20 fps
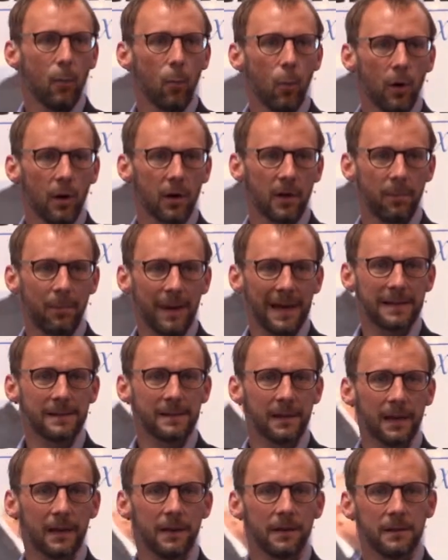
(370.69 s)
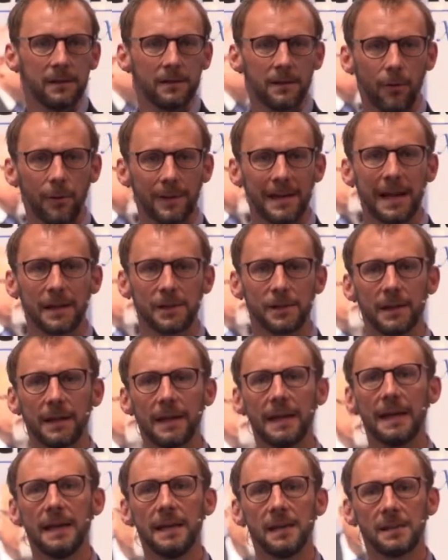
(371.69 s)
work better so it
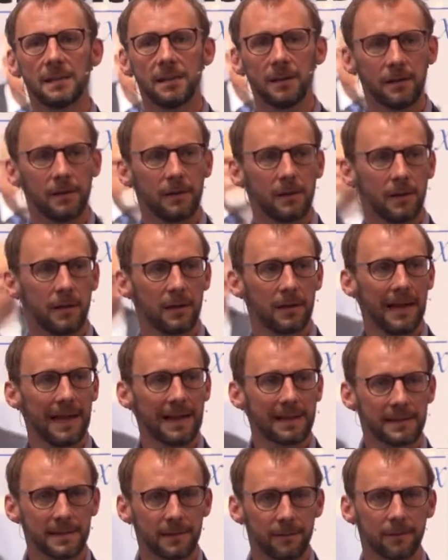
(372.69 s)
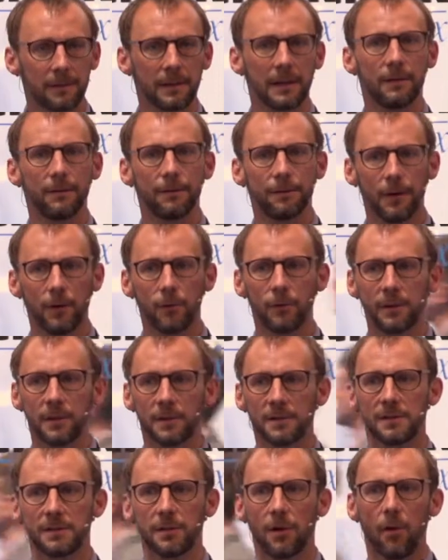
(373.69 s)
actually is collectively
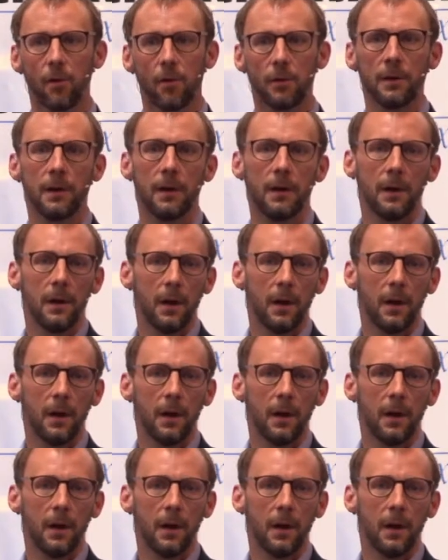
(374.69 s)
focused on